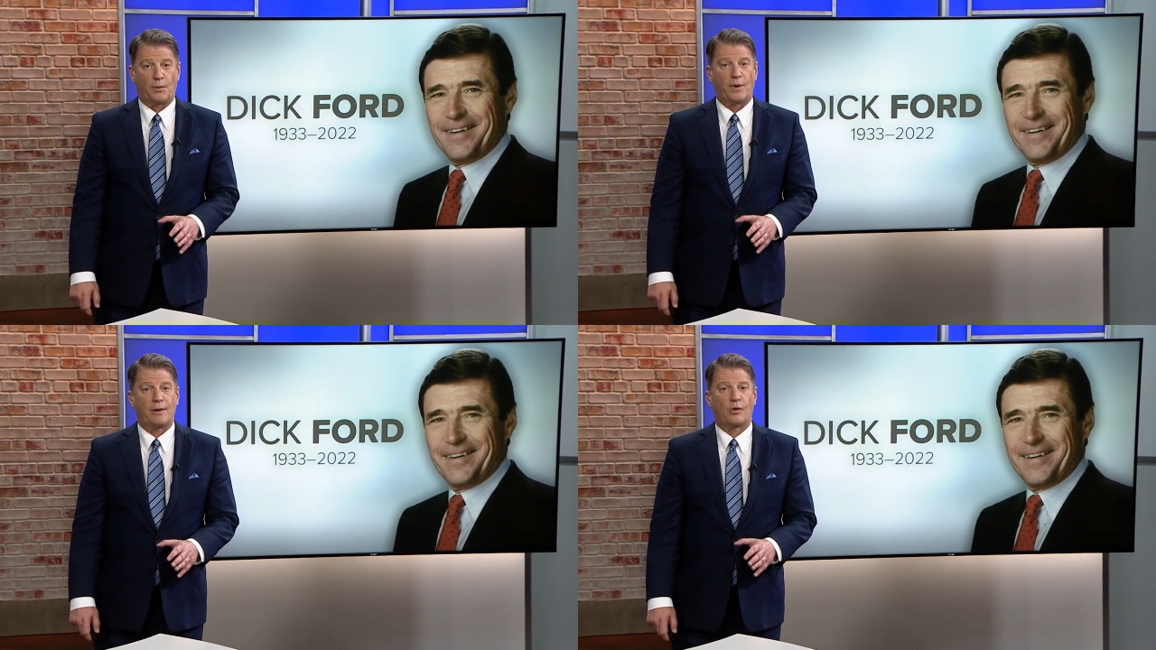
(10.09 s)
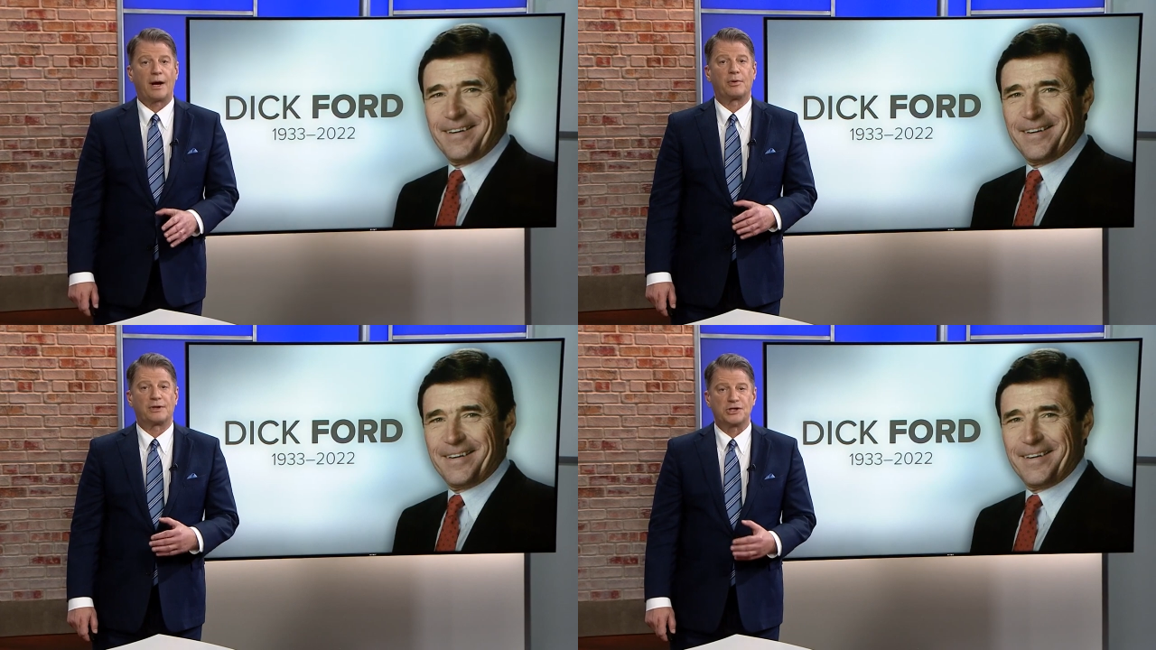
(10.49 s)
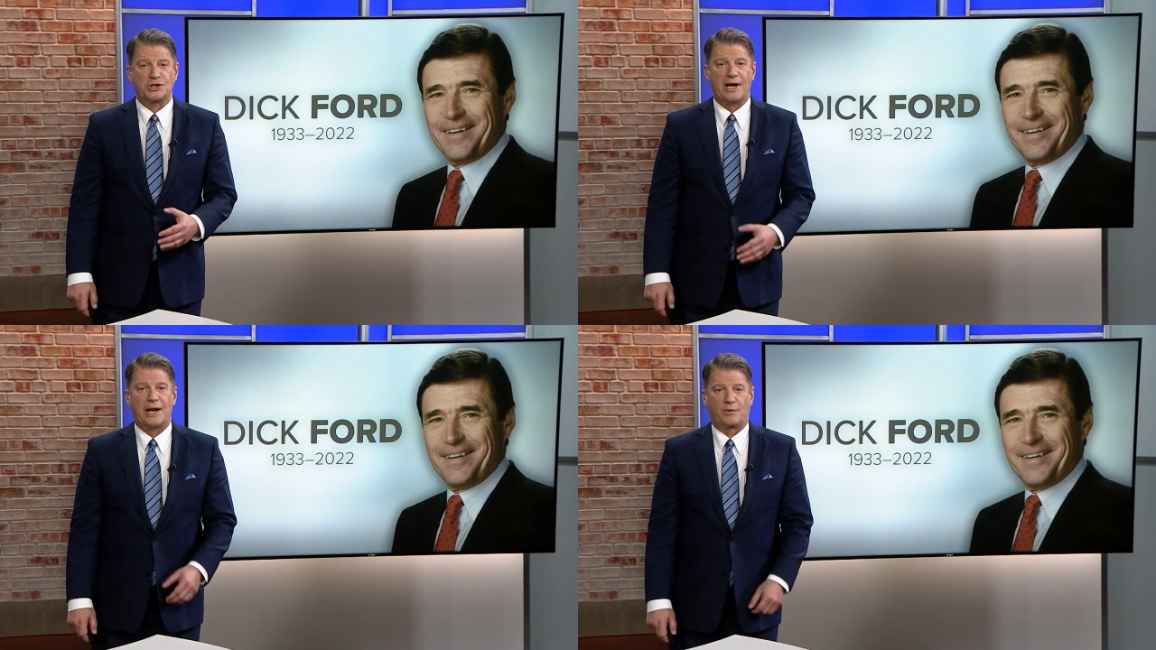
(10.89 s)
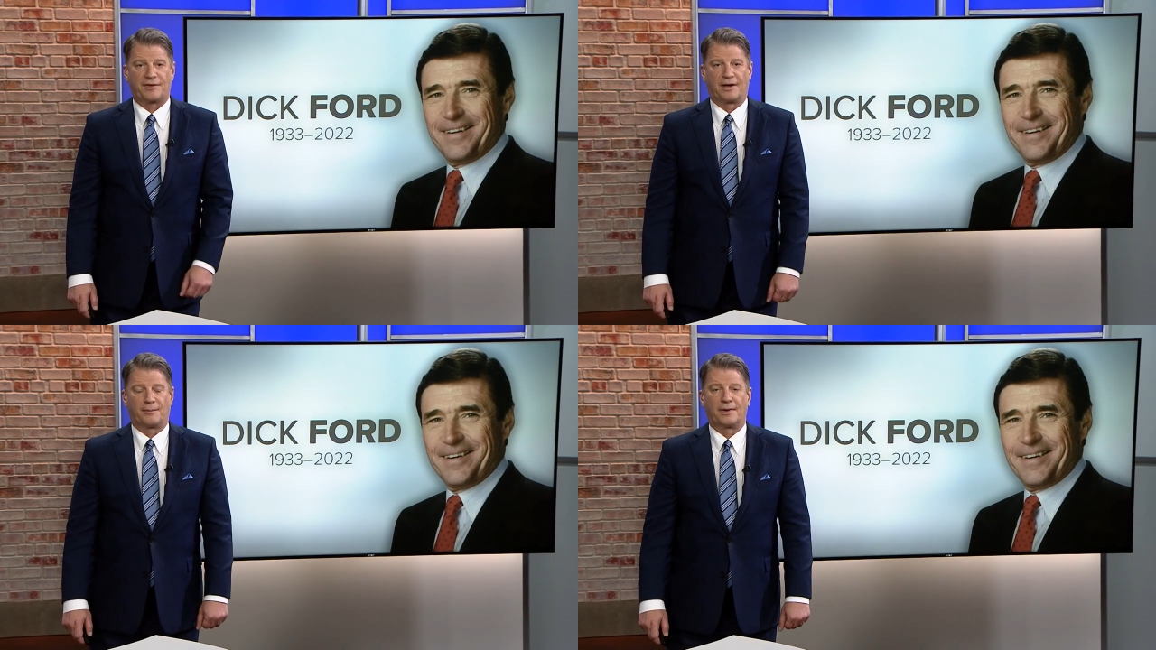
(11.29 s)
Speaker 1: we were able to chat
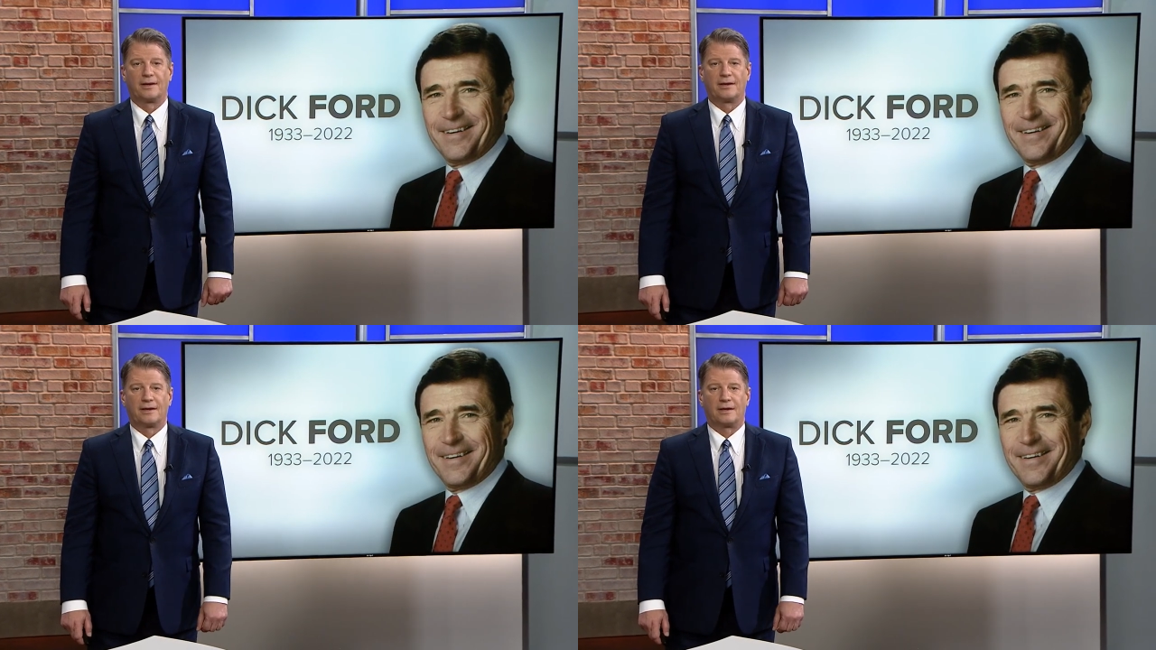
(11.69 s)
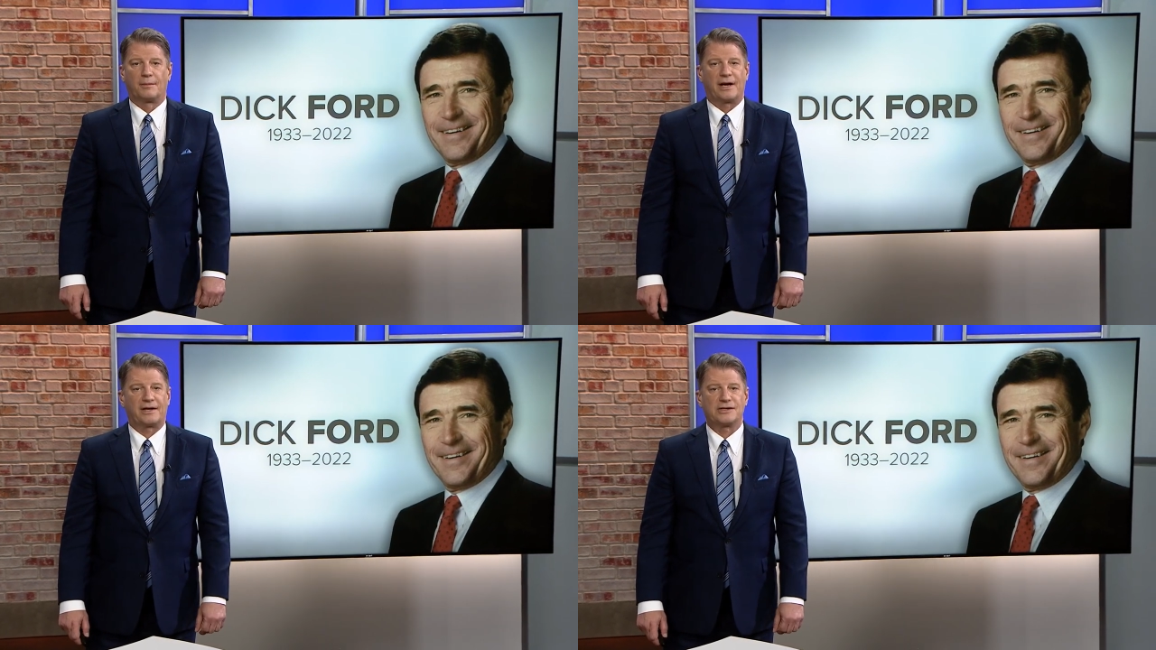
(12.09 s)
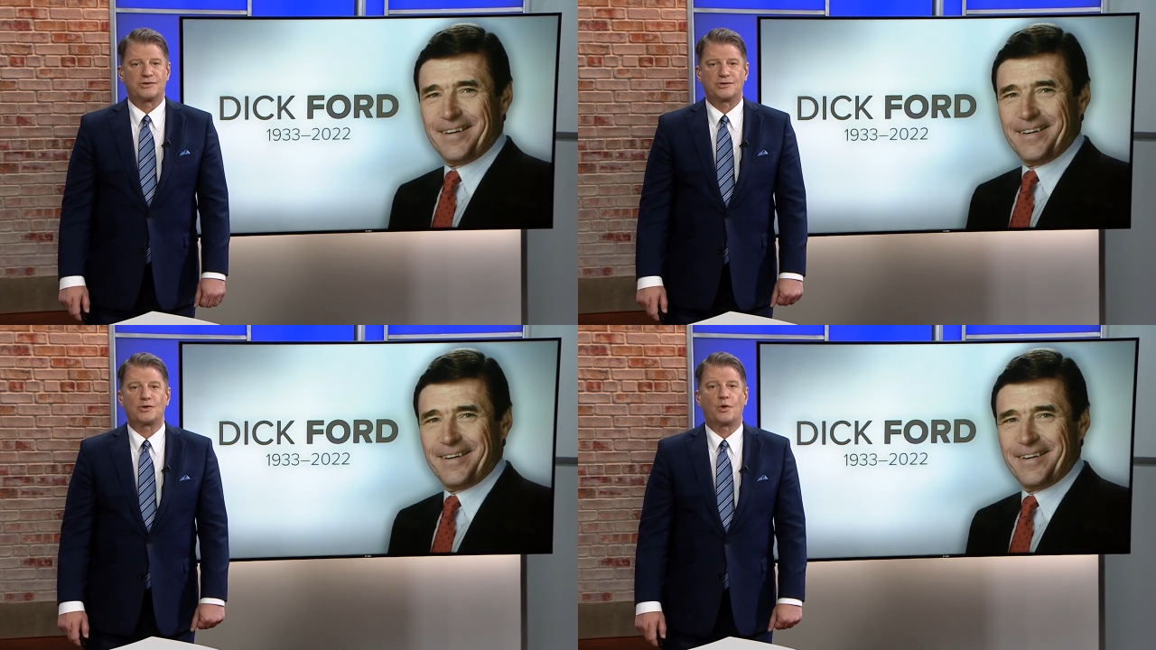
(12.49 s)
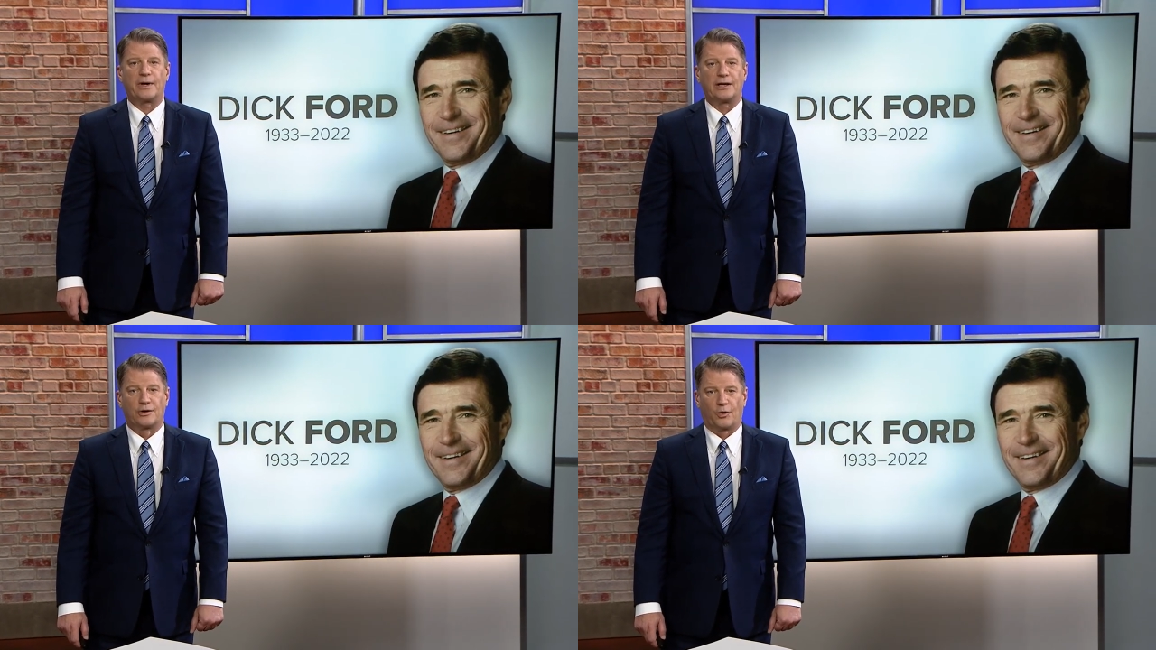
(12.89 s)
with him about his
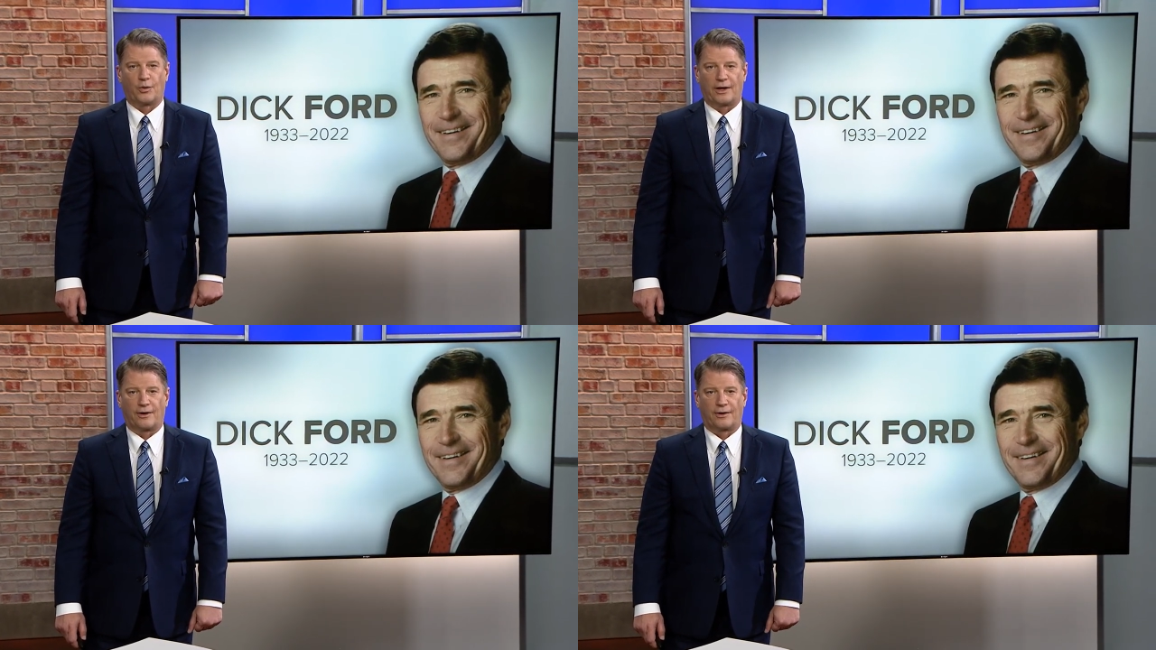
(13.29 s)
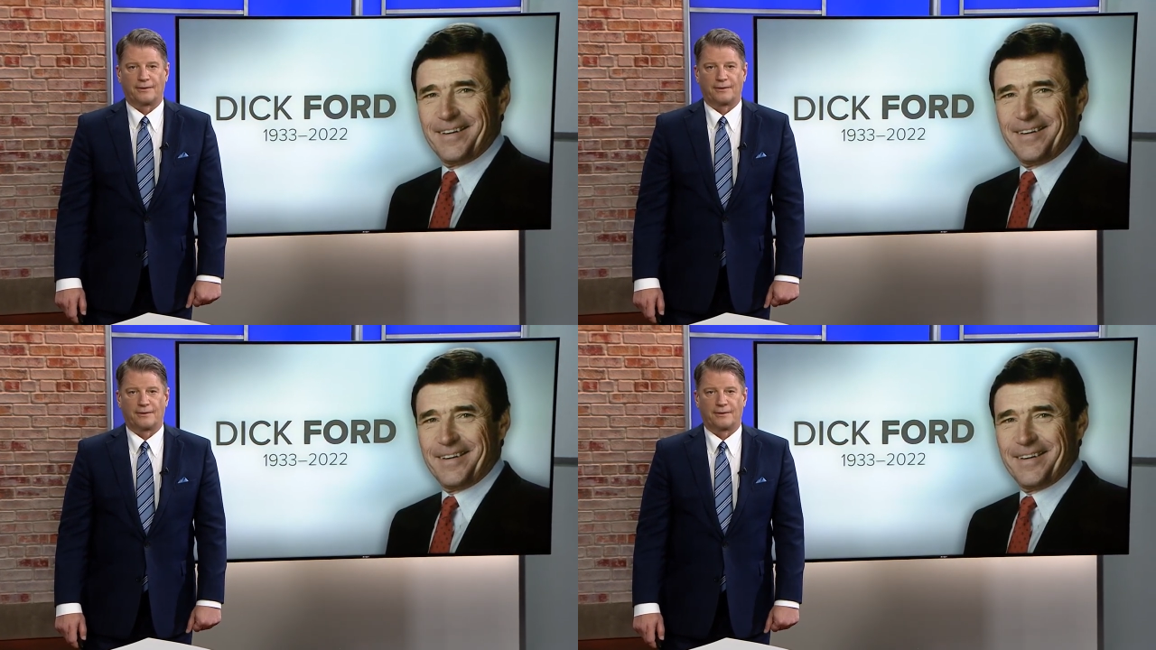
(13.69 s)
storied career.